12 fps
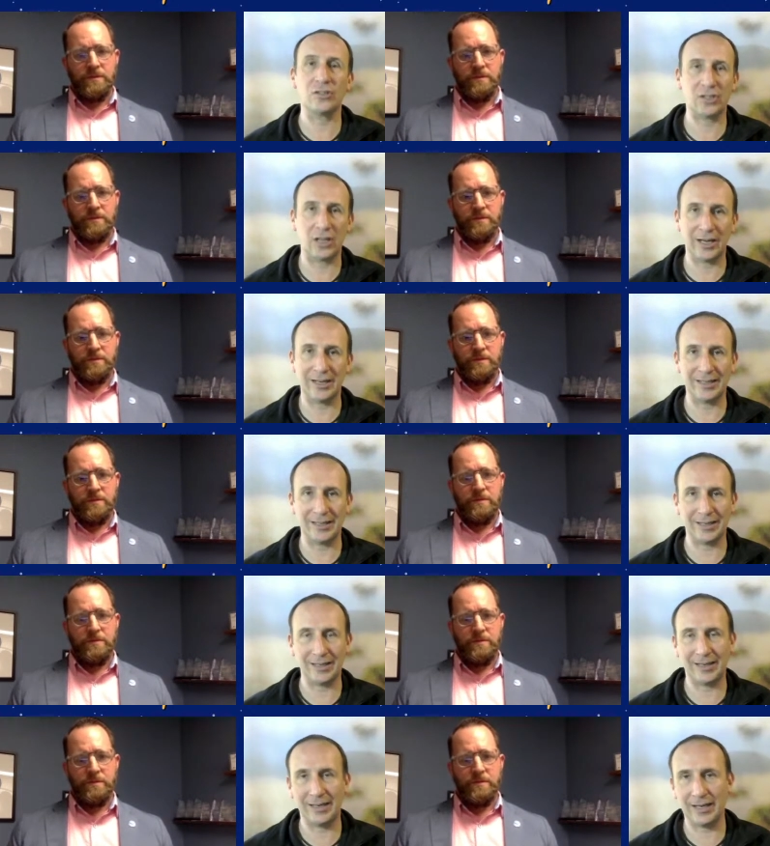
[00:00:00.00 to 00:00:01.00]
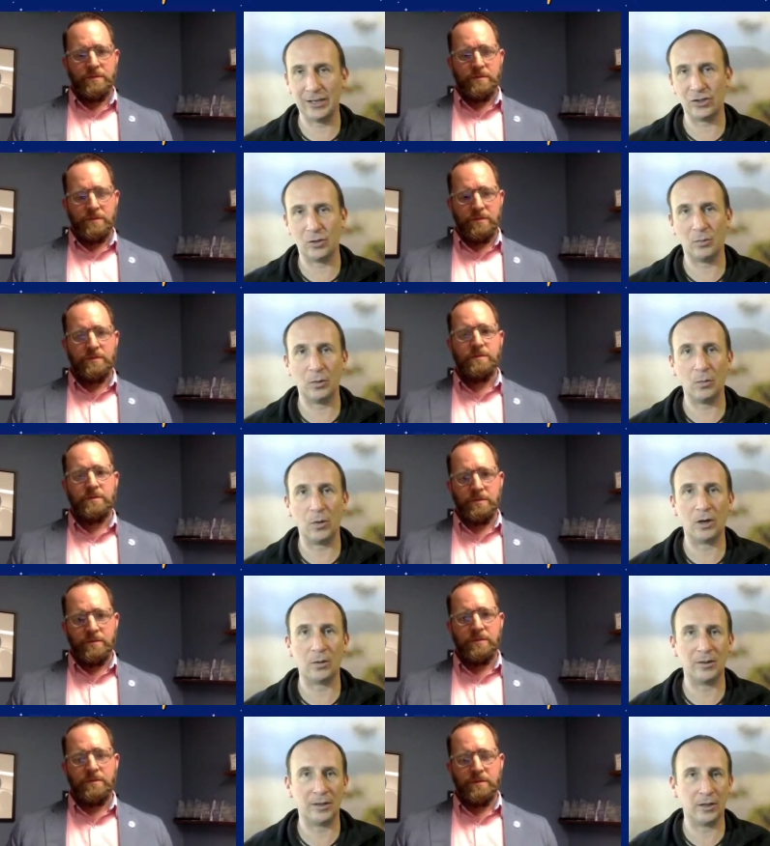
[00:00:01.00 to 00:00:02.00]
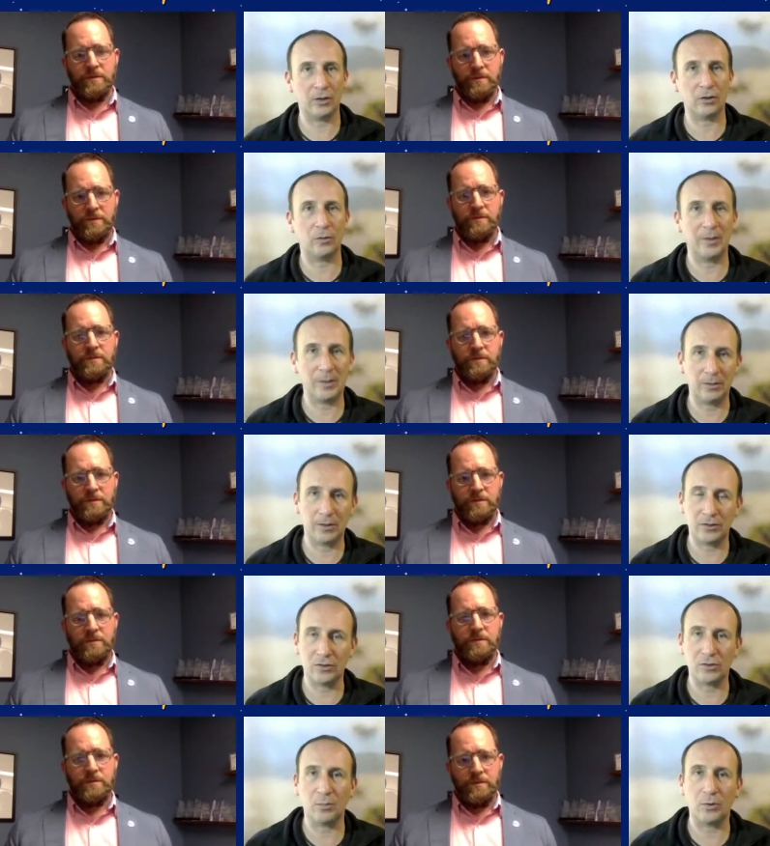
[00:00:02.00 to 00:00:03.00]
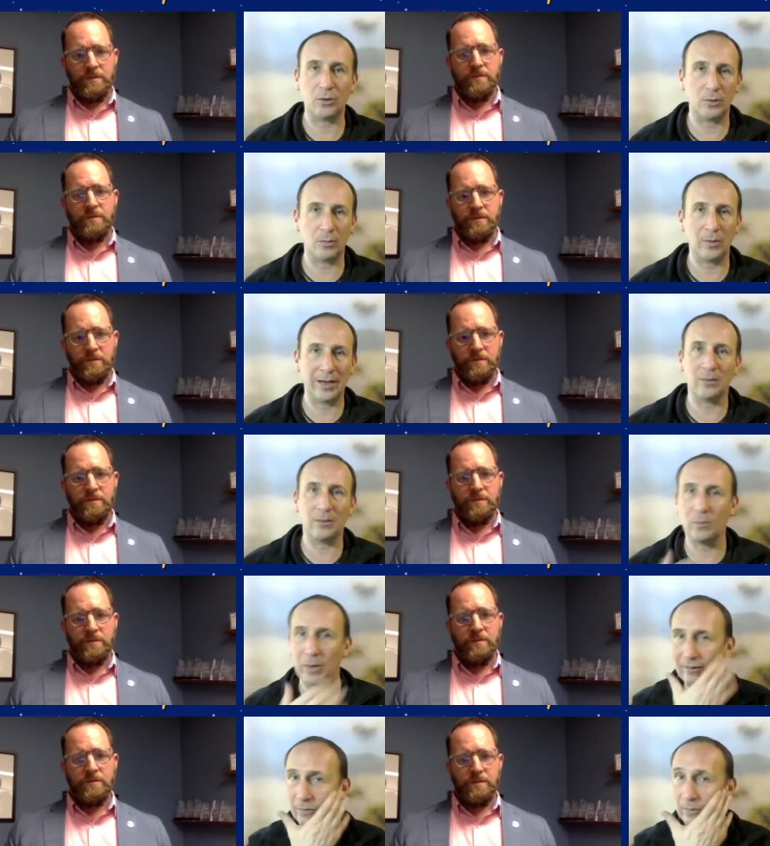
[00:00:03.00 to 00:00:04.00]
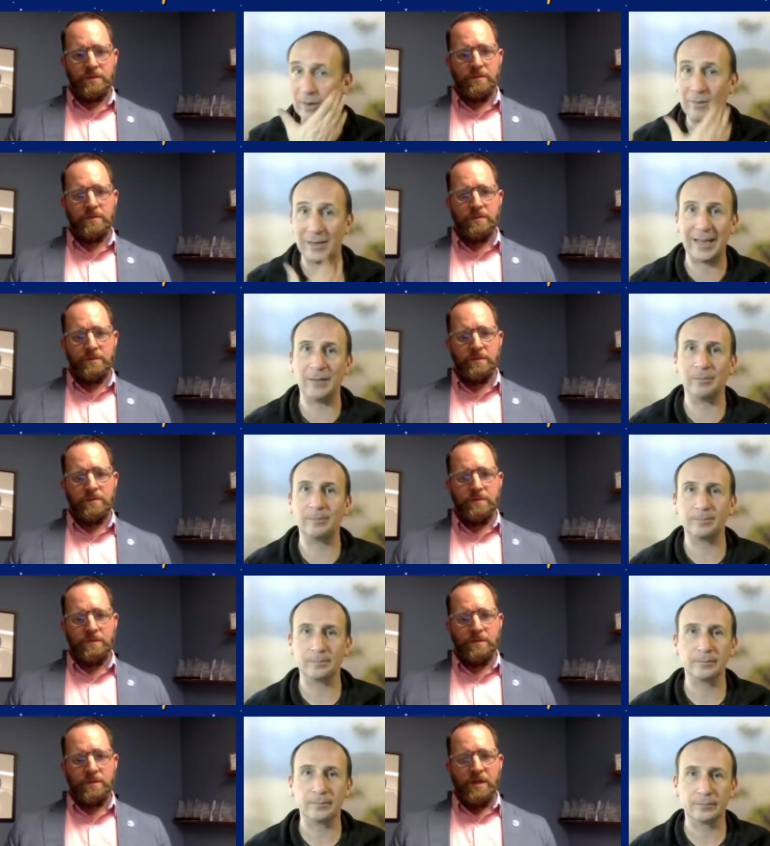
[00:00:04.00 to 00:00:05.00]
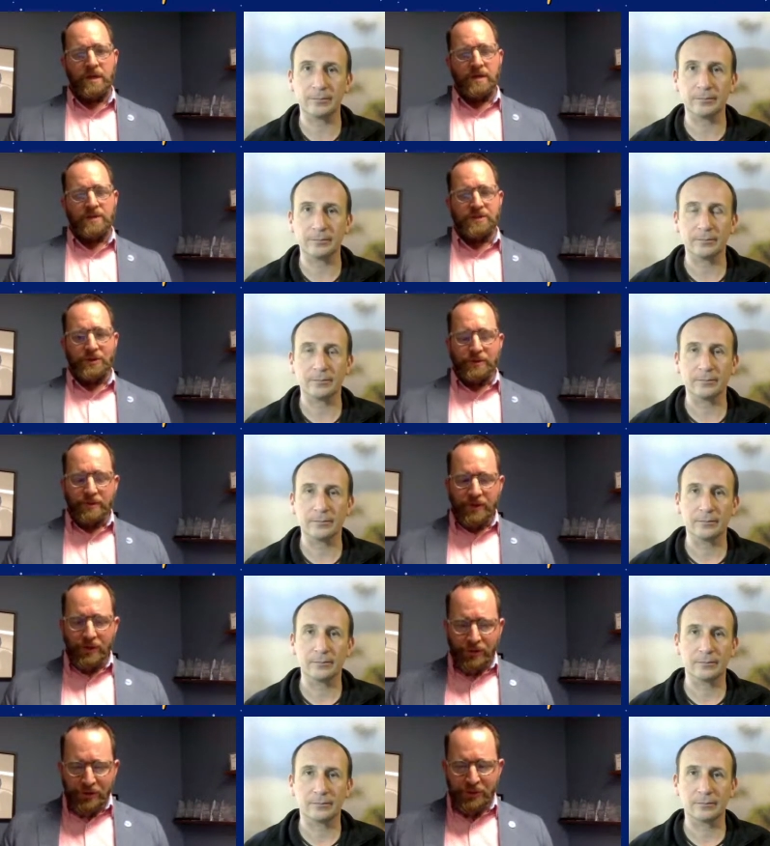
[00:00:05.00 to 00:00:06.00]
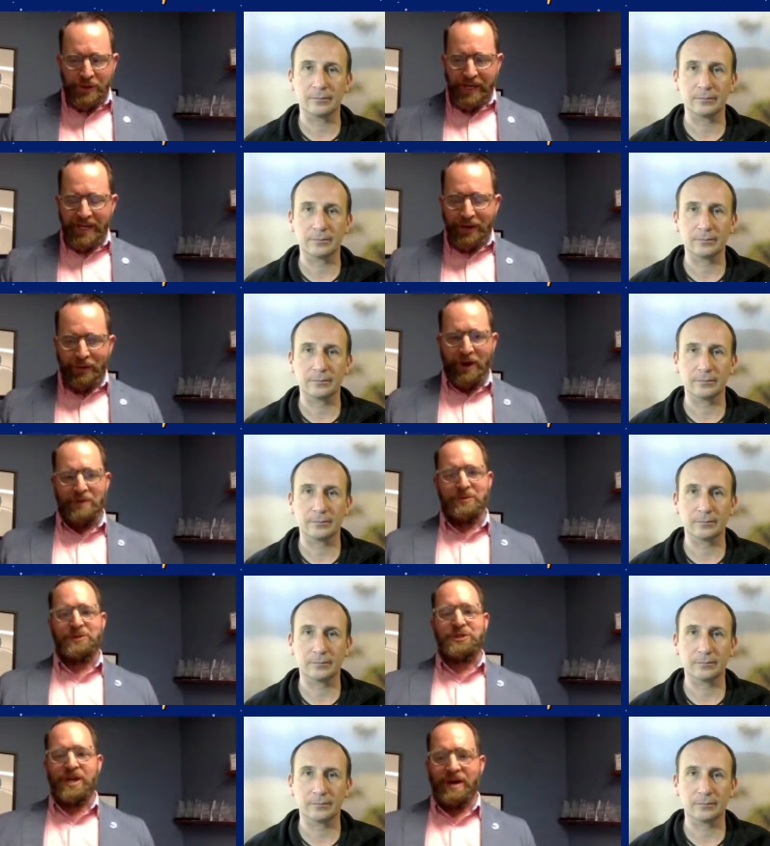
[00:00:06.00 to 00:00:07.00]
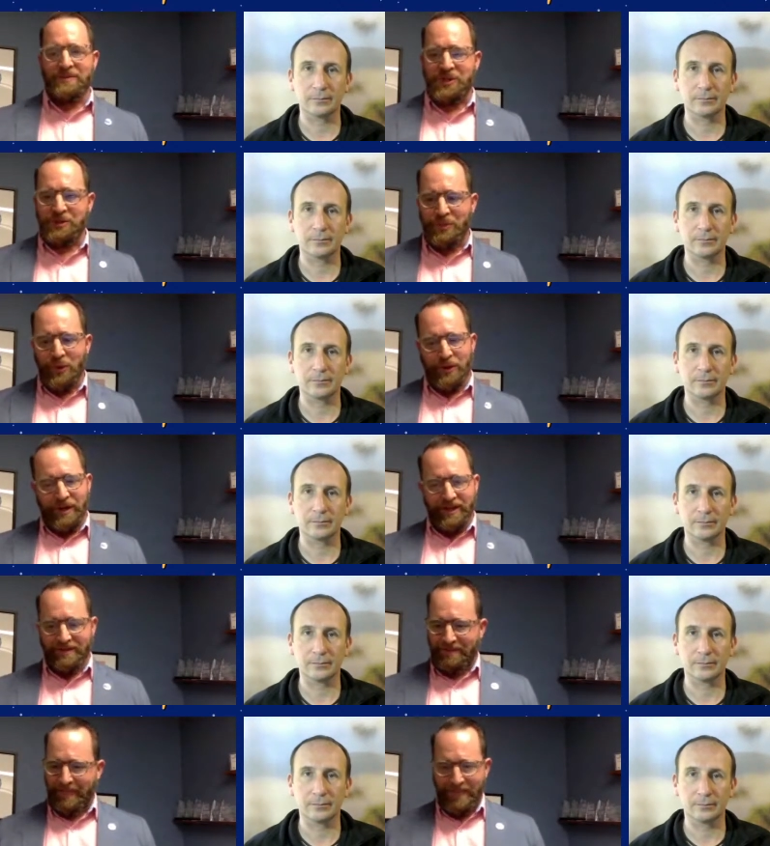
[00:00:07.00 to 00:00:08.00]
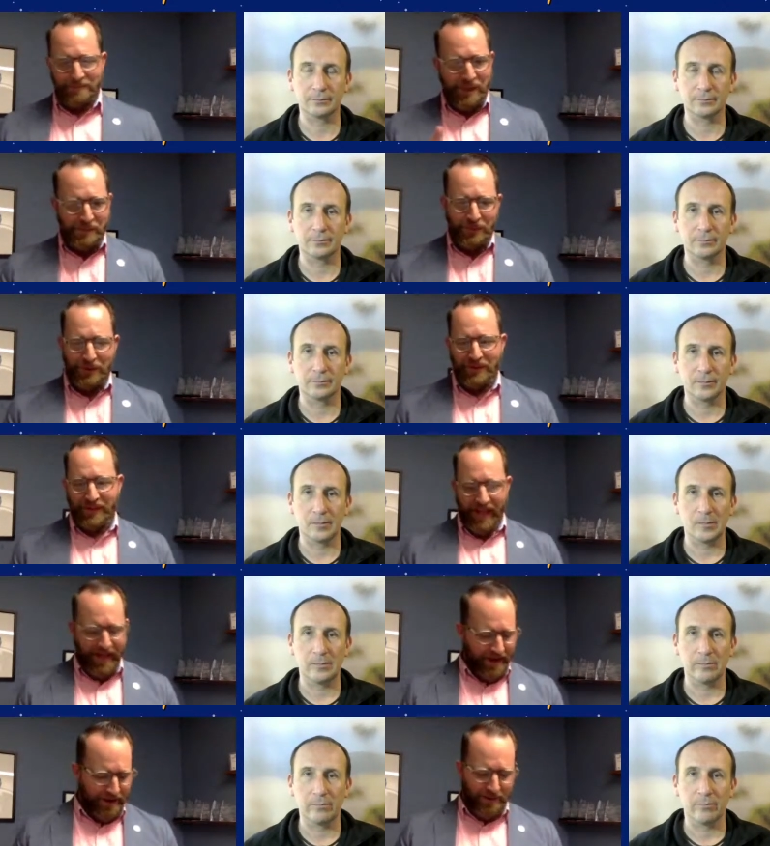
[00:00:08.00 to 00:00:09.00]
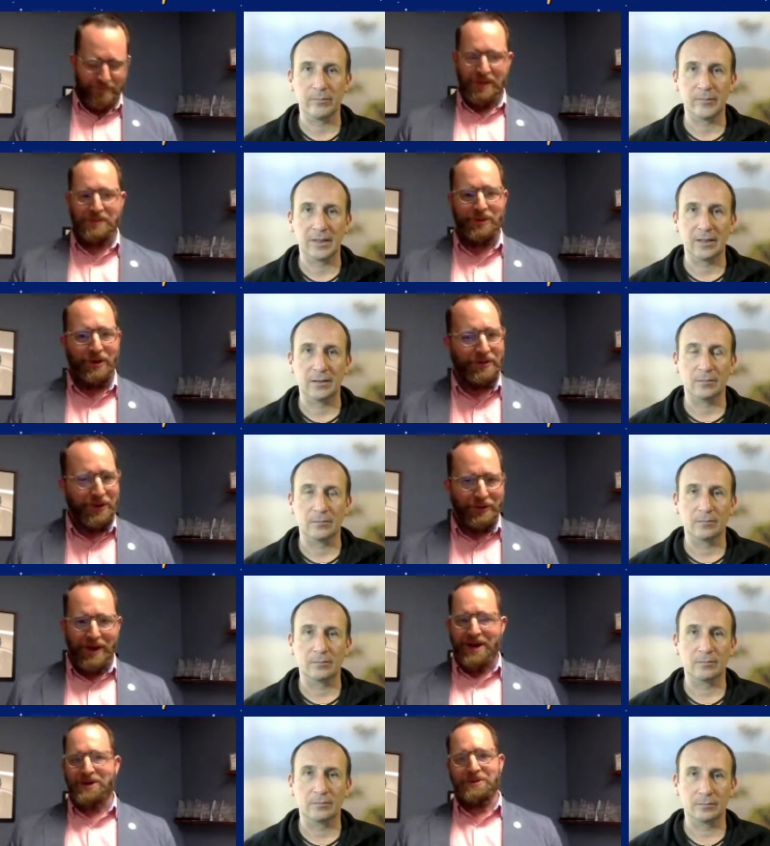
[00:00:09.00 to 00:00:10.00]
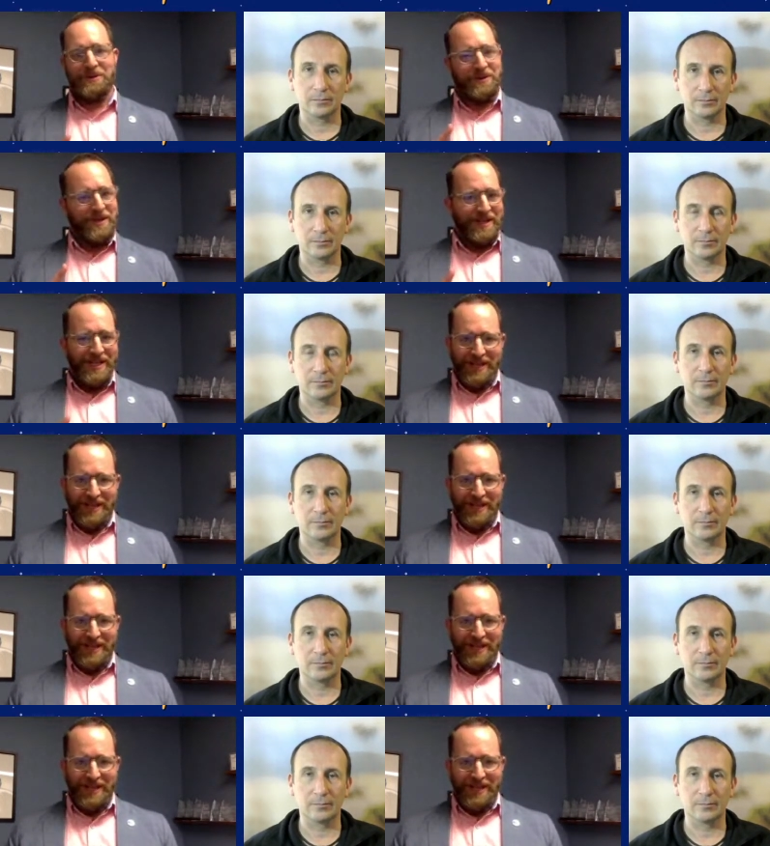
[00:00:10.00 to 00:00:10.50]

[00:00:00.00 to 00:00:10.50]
Speaker 1: side in in Asia, we'll work with the local people and support them where where where we can.
Speaker 2: So you're doing an incredible job supporting people in the air, people on the ground,